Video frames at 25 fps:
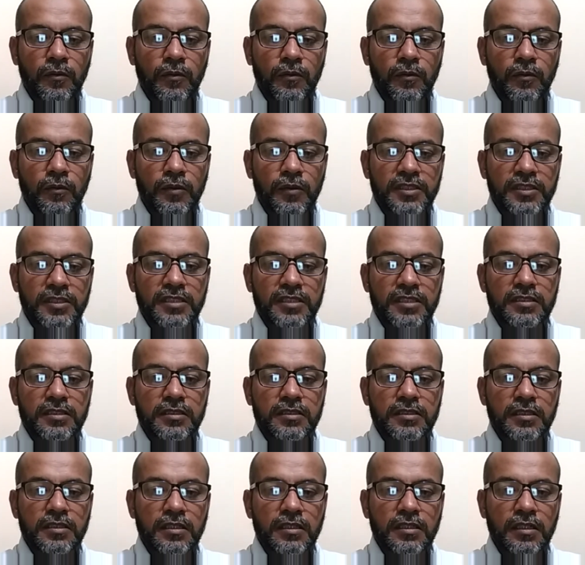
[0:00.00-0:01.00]
which
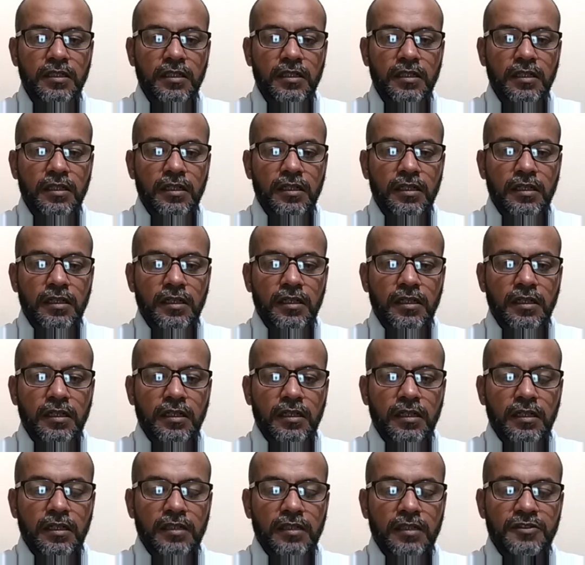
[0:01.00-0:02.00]
is
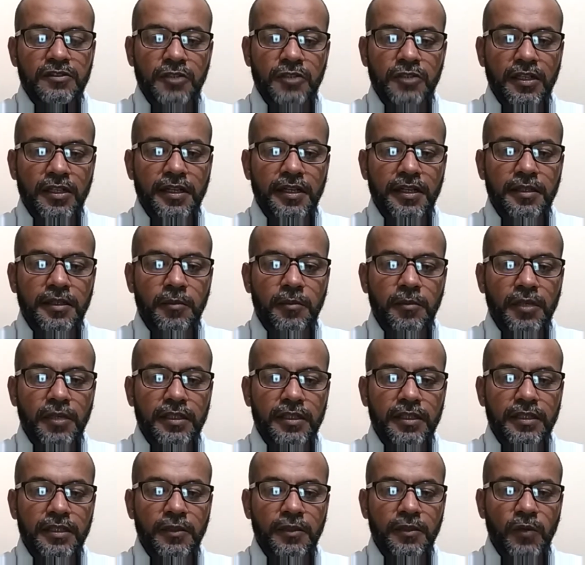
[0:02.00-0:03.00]
generated by
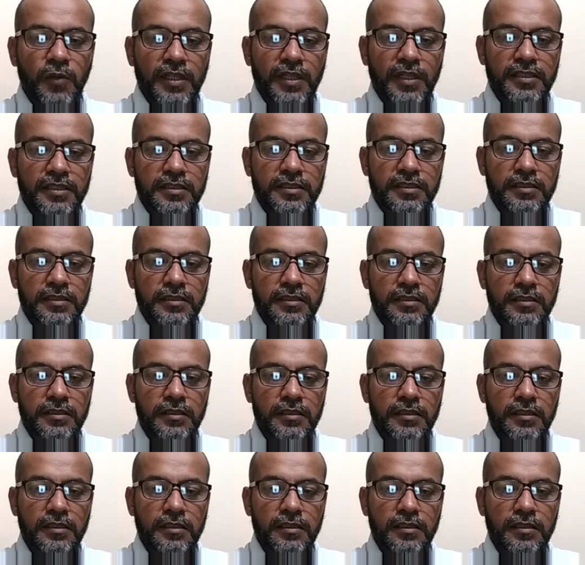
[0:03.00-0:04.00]
the device,
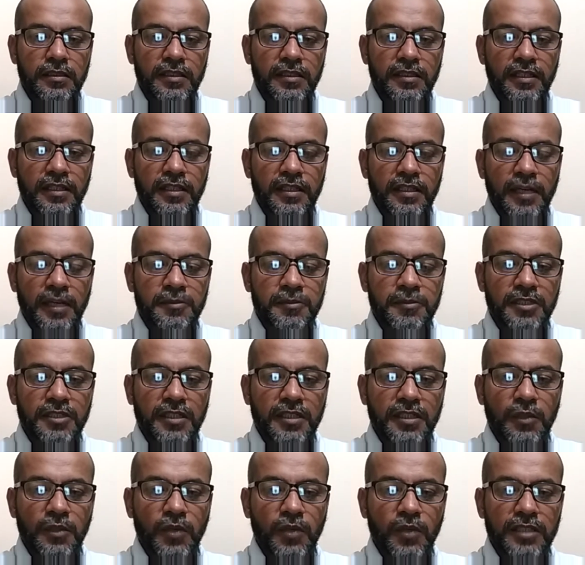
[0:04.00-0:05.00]
the
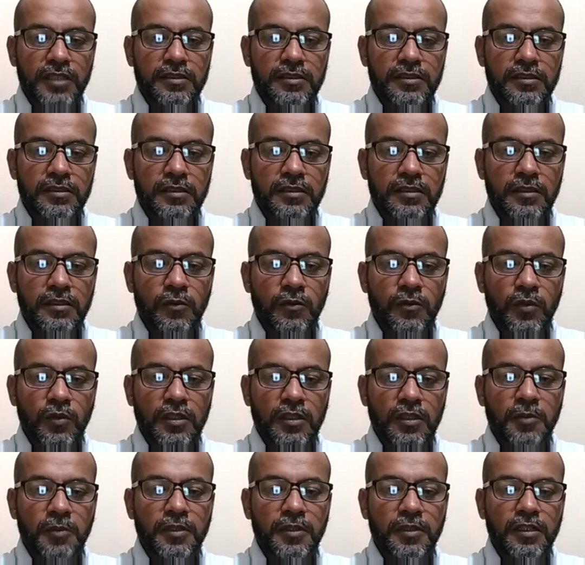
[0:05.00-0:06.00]
capturing device,
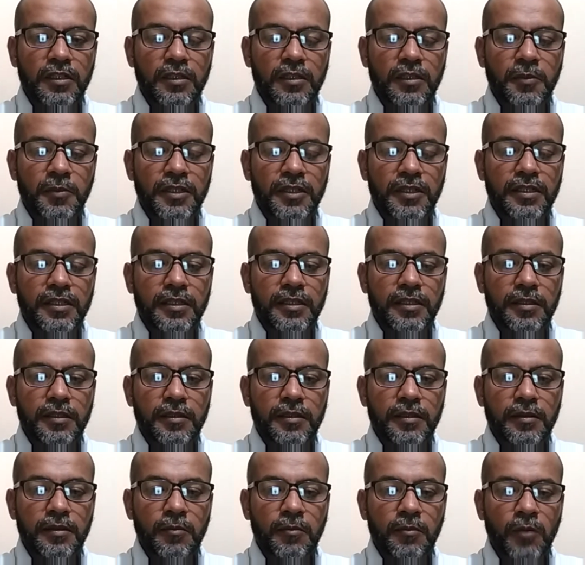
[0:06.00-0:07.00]
whether it be the
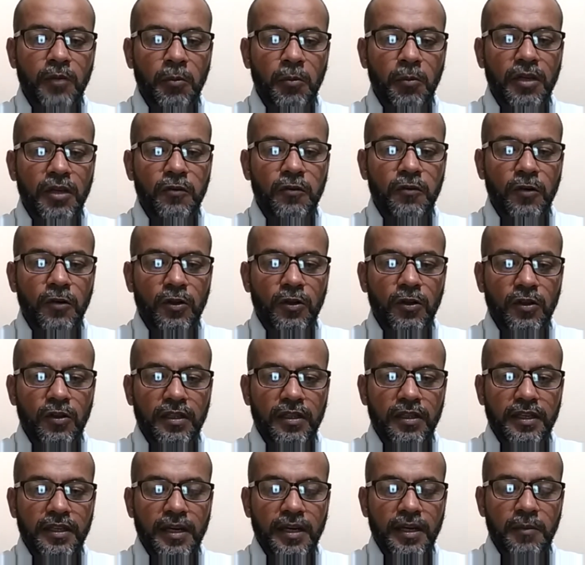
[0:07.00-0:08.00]
mobile phone or
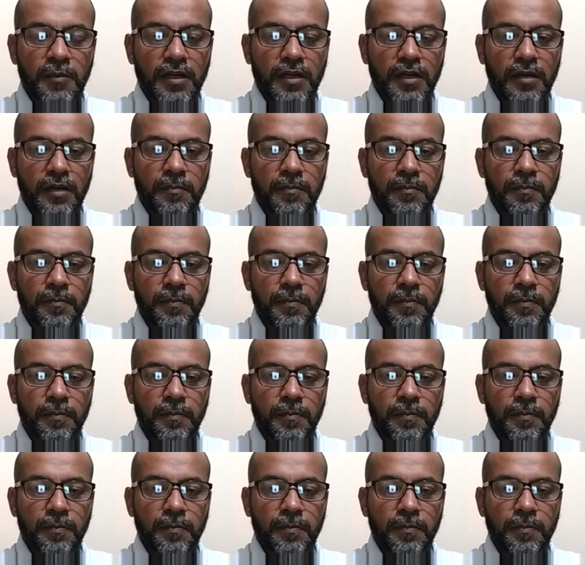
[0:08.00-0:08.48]
a camera,